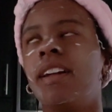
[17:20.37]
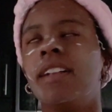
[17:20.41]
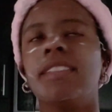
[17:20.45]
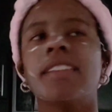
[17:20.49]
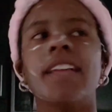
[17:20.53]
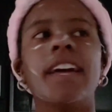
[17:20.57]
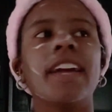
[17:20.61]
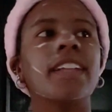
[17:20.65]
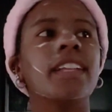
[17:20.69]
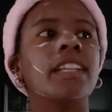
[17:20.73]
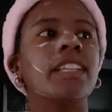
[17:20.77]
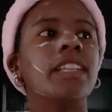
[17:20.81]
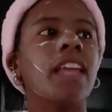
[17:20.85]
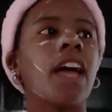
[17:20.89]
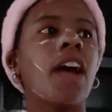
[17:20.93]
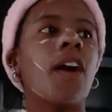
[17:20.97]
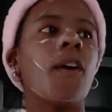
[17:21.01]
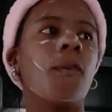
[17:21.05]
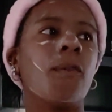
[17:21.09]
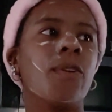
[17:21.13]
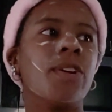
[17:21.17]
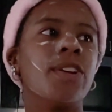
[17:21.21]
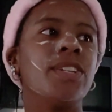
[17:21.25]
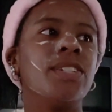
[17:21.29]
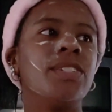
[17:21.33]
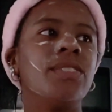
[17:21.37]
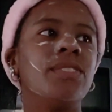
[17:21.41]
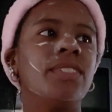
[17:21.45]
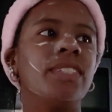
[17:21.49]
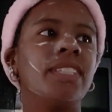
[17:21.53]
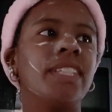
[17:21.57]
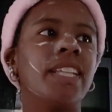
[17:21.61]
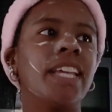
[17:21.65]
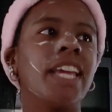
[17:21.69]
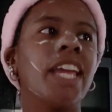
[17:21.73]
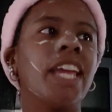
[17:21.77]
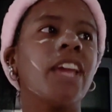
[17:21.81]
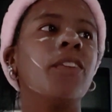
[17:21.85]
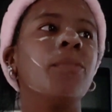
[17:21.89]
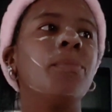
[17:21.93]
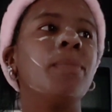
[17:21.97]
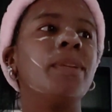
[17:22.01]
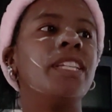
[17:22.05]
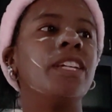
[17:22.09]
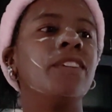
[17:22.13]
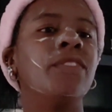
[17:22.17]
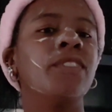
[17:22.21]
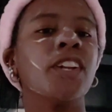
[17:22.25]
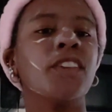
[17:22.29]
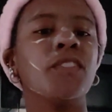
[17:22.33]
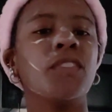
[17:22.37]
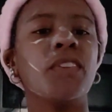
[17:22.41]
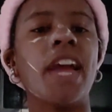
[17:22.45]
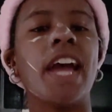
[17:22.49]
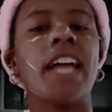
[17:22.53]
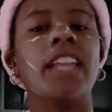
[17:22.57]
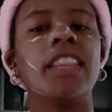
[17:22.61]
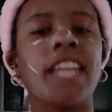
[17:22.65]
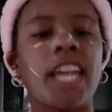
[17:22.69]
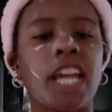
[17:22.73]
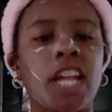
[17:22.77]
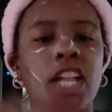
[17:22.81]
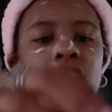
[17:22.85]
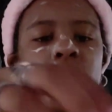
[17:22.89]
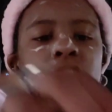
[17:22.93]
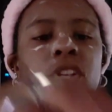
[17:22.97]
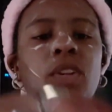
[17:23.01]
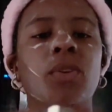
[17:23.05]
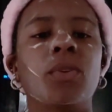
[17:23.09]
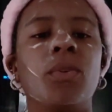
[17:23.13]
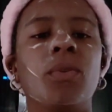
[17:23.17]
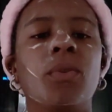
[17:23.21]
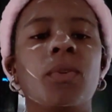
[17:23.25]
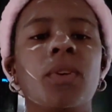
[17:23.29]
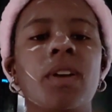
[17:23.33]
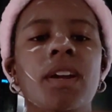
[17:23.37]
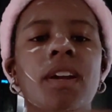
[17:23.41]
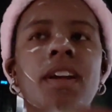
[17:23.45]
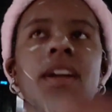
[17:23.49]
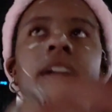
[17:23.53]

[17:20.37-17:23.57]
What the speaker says: Like that orange juice thing, it would be different if you had like little.